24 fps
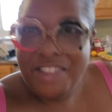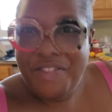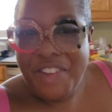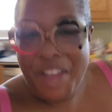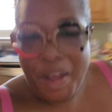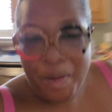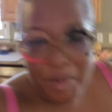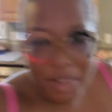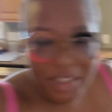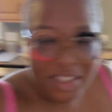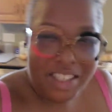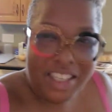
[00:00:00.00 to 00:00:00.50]
The
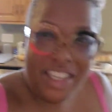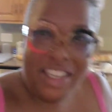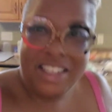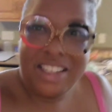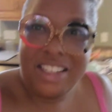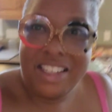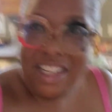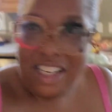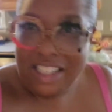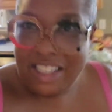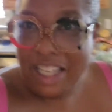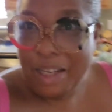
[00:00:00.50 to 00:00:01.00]
family said,
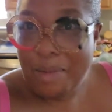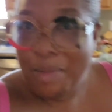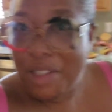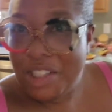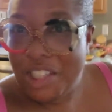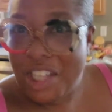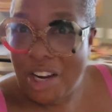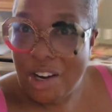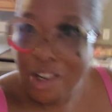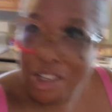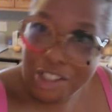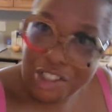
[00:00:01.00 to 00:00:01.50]
did I take my
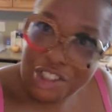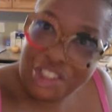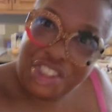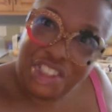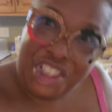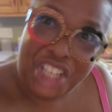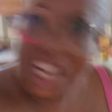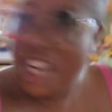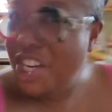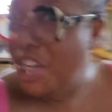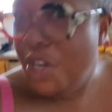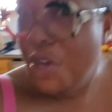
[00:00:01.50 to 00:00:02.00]
shower?
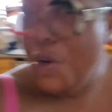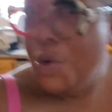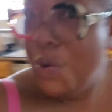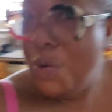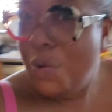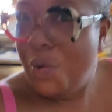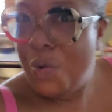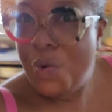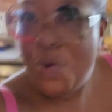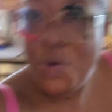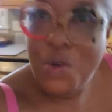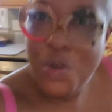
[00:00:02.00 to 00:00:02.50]
She knew.
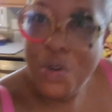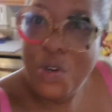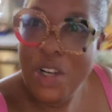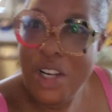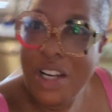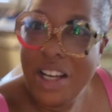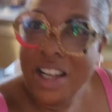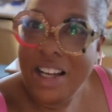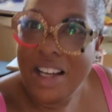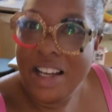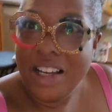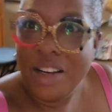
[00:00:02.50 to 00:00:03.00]

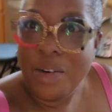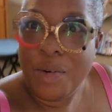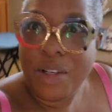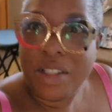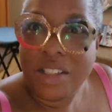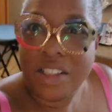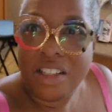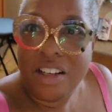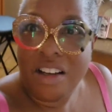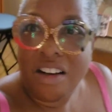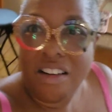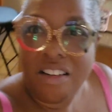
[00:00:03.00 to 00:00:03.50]
Where's
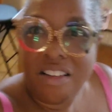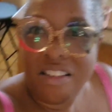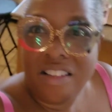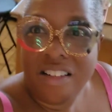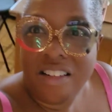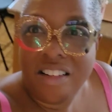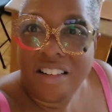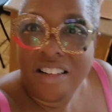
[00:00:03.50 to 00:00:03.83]
the dog?